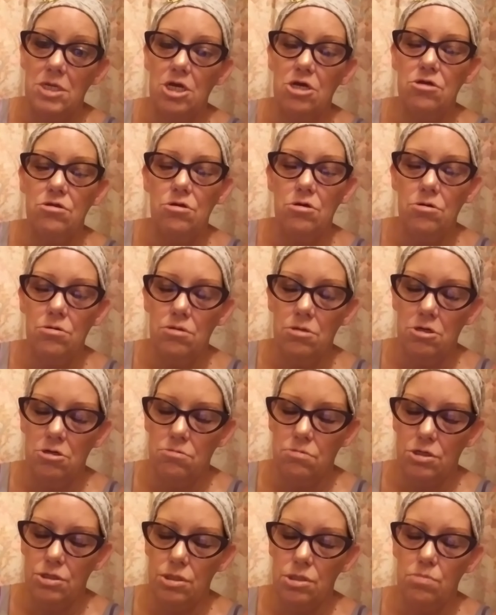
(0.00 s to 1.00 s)
and you
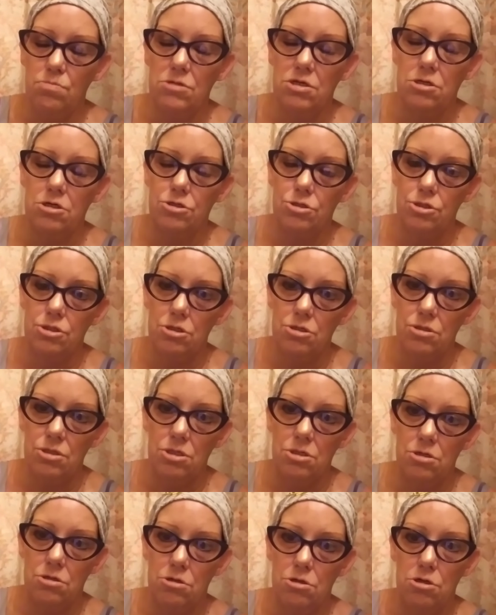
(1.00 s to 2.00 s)
know it's
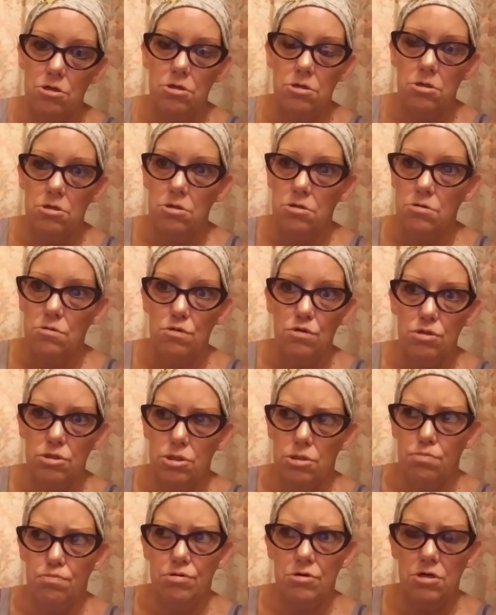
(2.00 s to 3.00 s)
malicious.
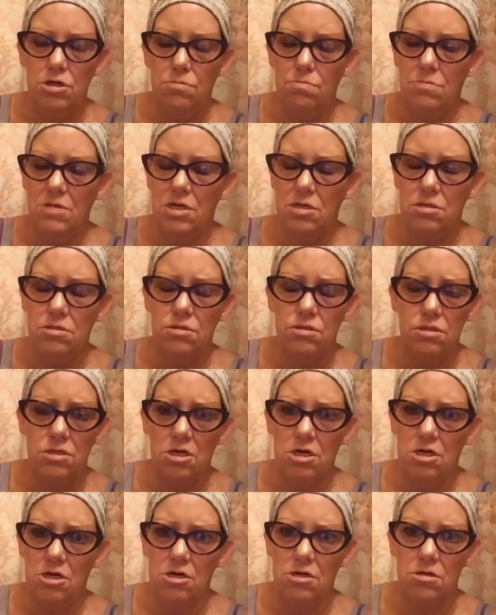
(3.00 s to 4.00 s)
It's
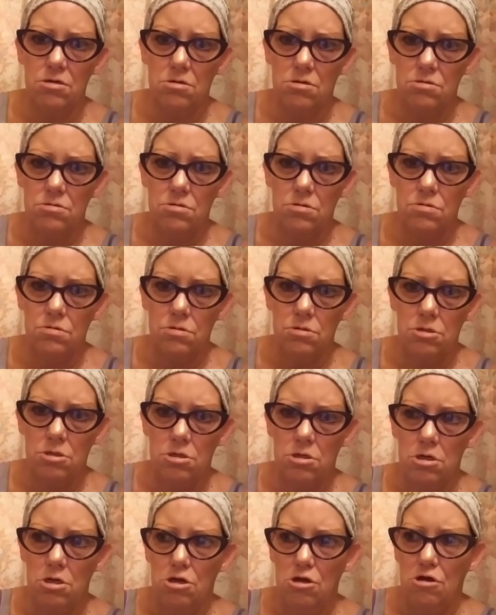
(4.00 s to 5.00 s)
premeditated.
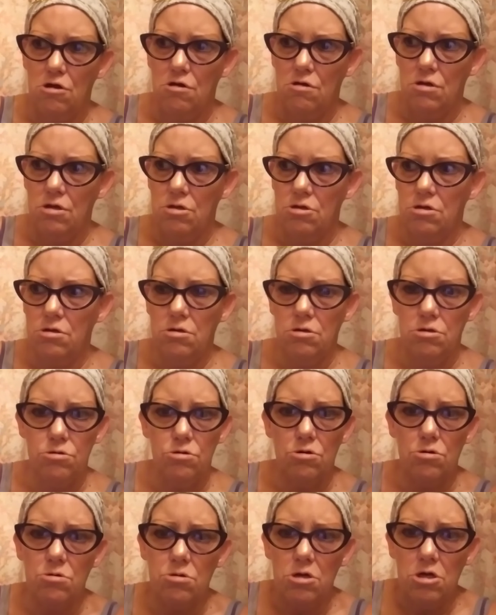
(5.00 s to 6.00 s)
Eh, eh,
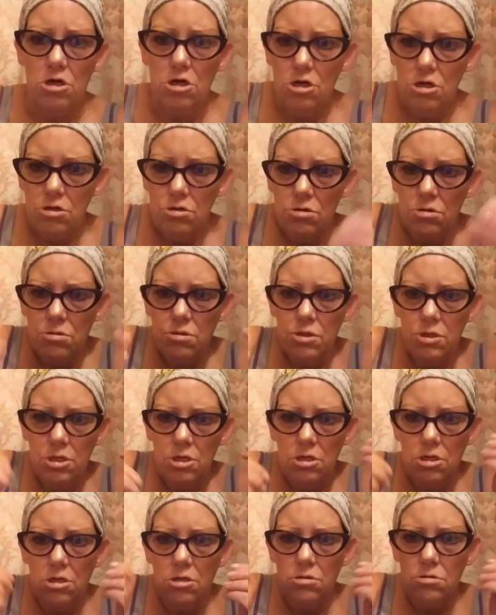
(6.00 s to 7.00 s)
you're, you're
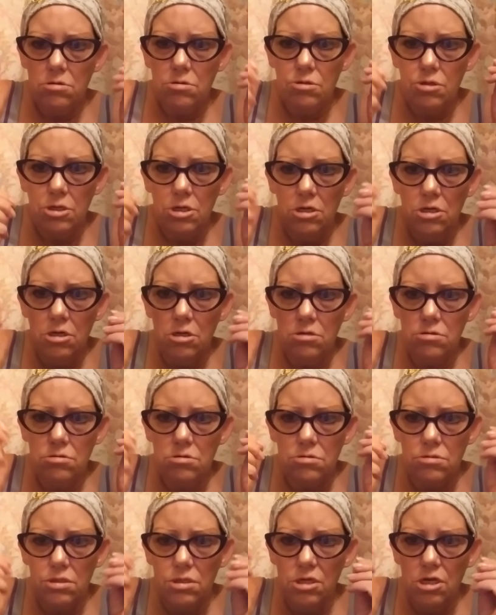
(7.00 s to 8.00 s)
thinking, you're thinking,
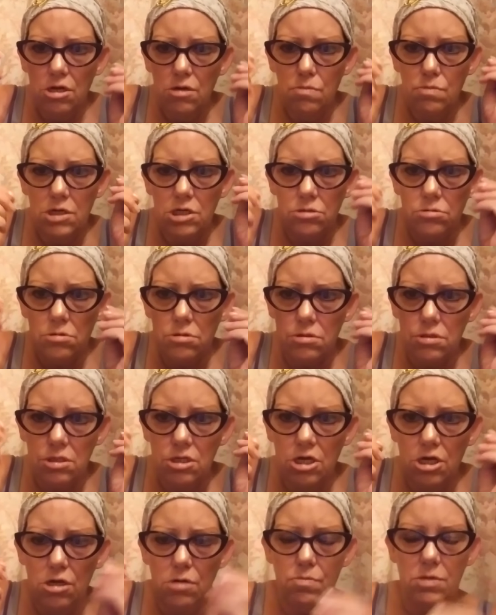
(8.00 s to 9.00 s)
you're scheming, you're
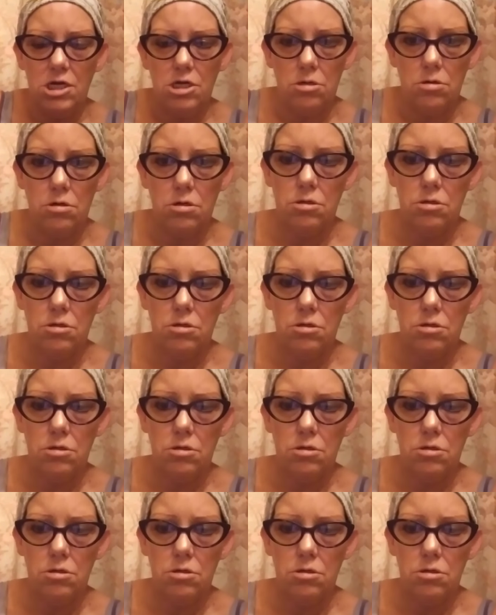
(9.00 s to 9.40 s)
scheming